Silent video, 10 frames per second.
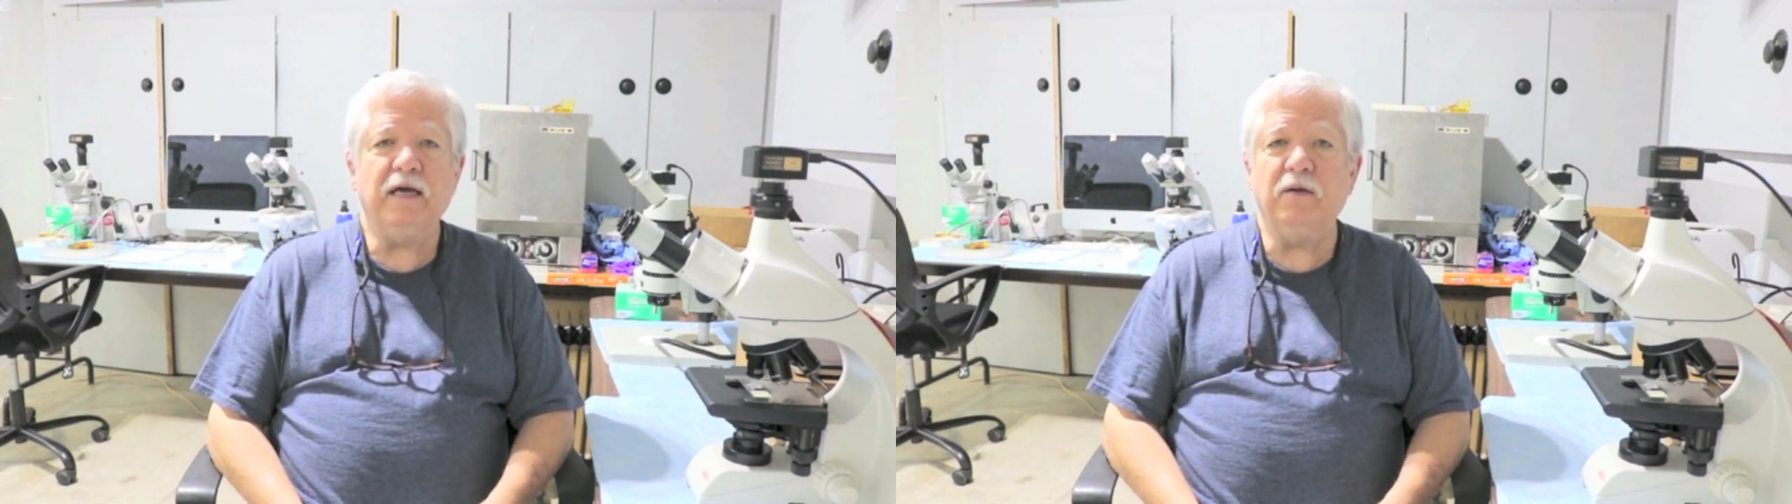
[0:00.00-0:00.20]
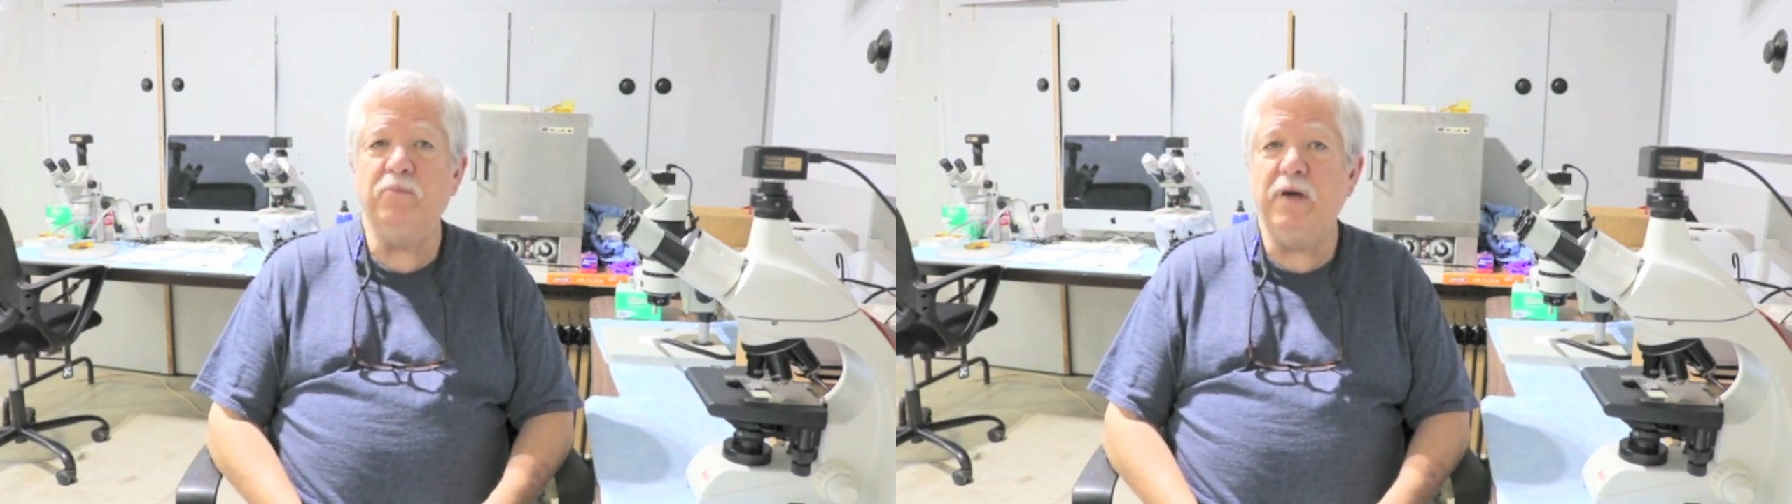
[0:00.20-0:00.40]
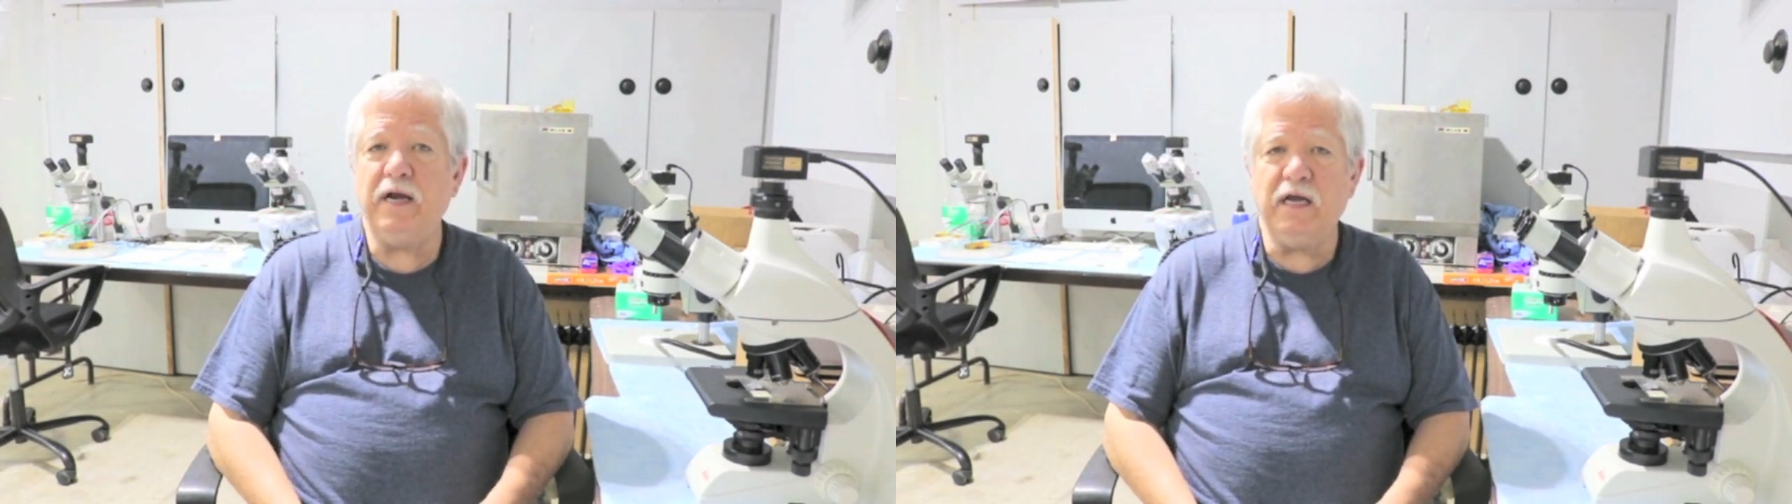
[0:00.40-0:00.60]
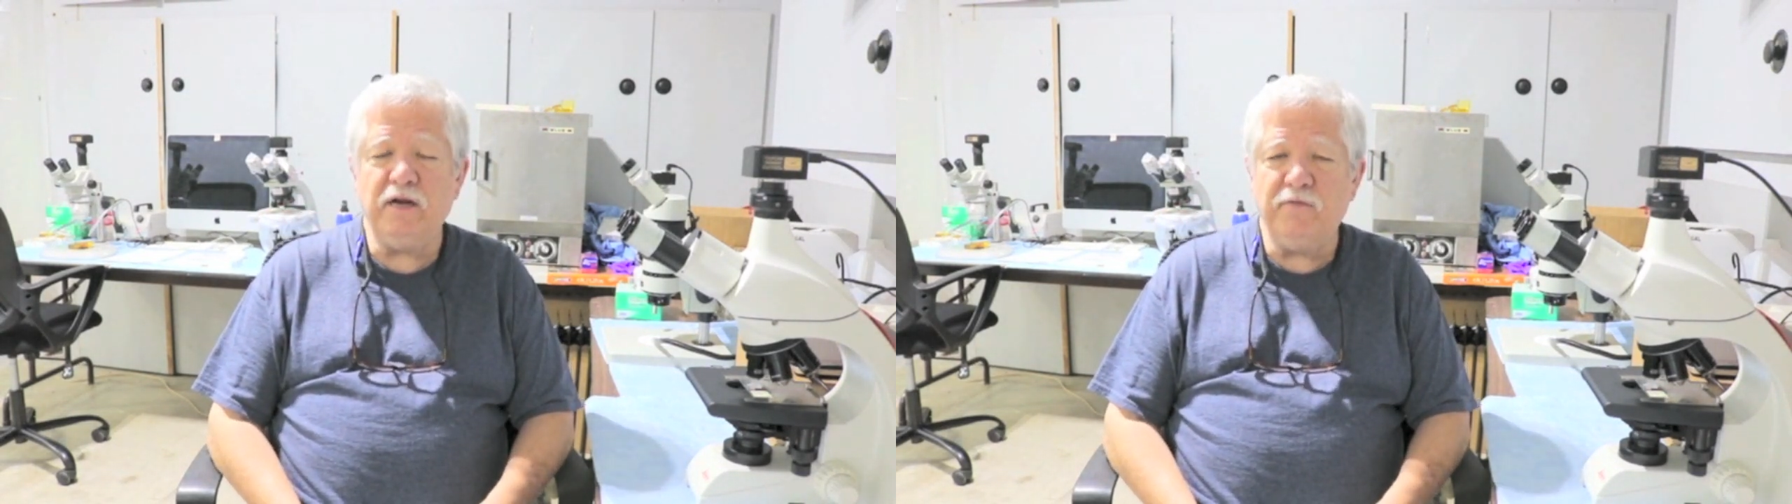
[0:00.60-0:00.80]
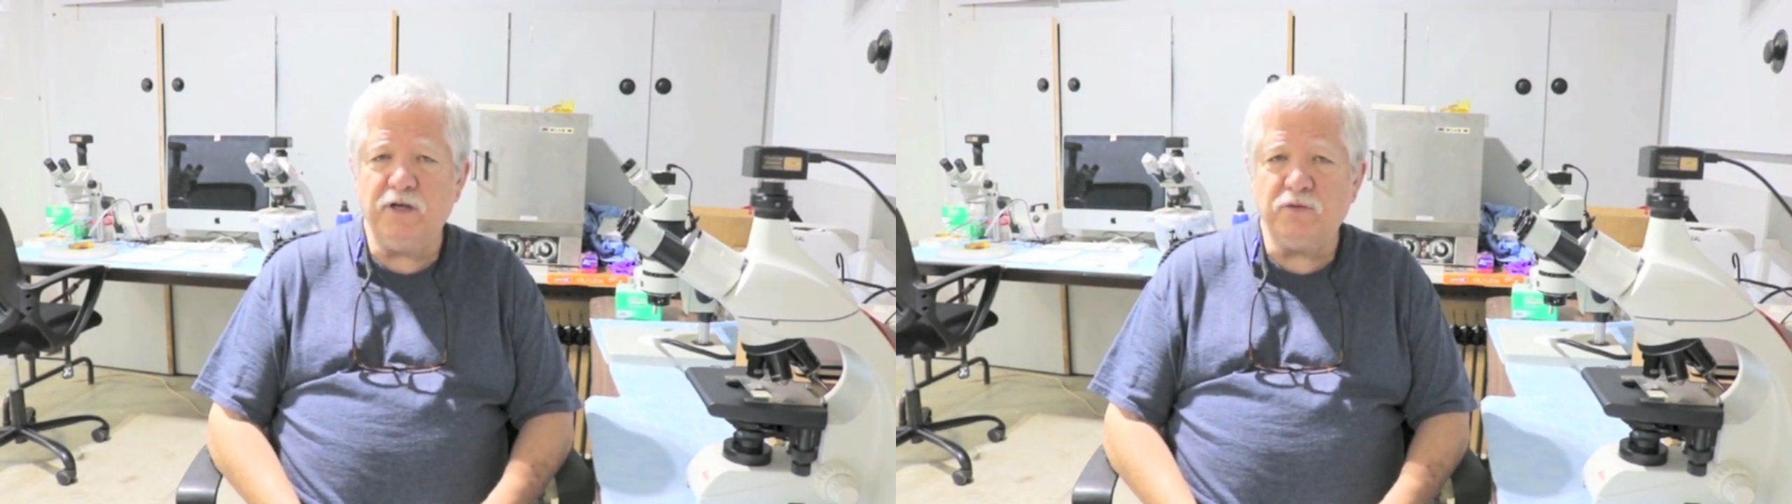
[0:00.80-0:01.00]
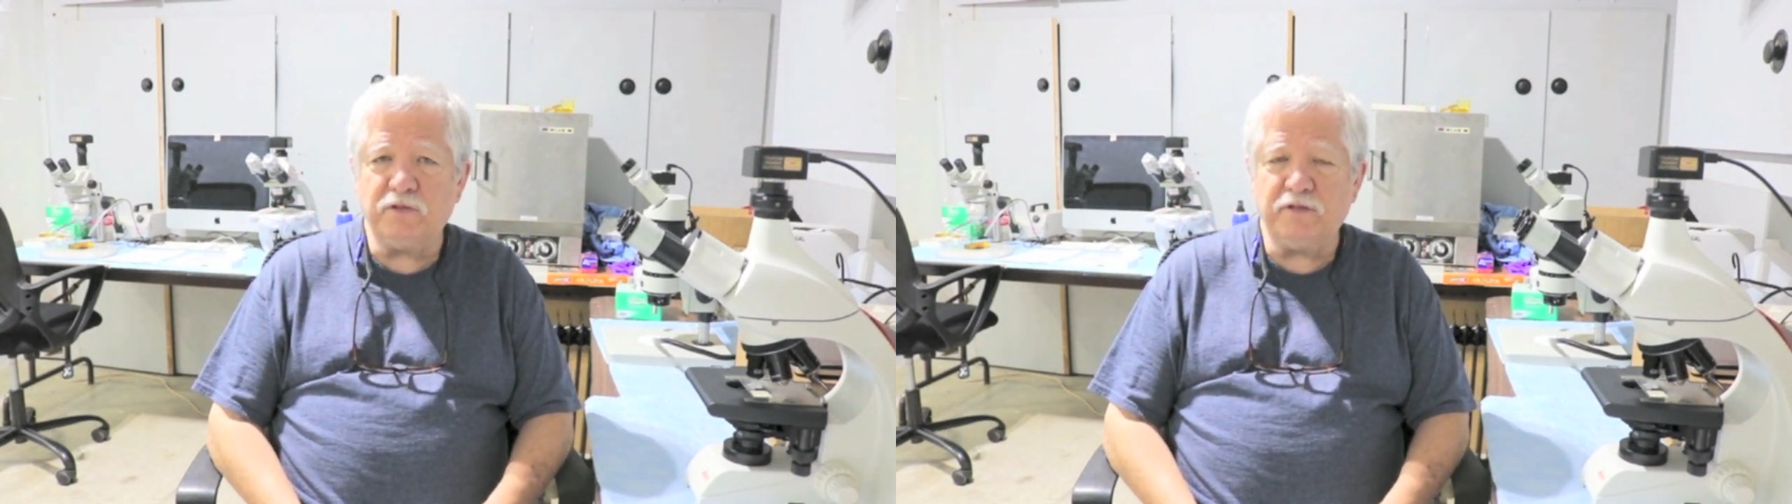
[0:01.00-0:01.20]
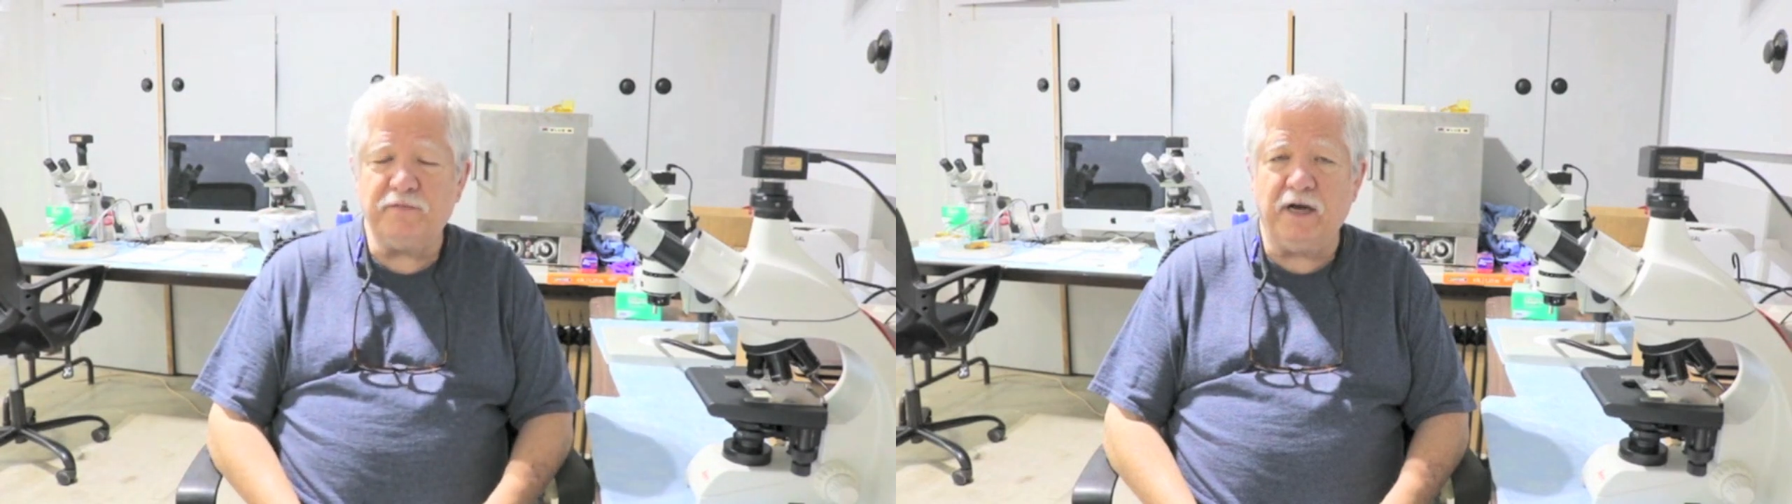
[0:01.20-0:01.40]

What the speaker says: in many individuals of